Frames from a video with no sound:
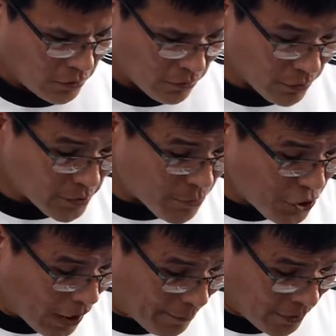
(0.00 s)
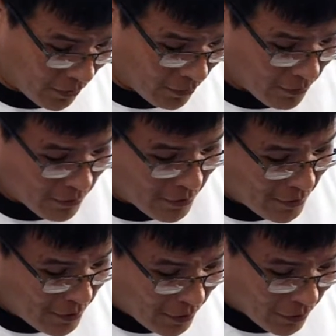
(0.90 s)
Bring some shopping.
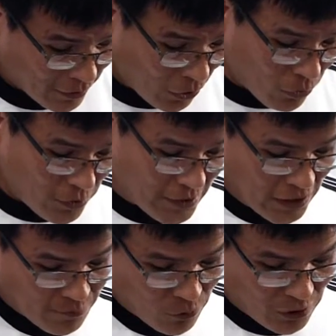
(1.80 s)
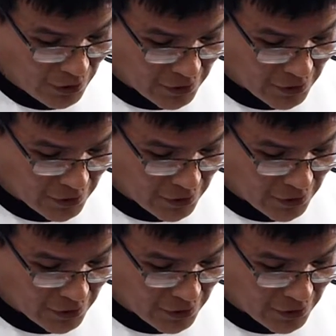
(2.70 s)
Her tone sounds more like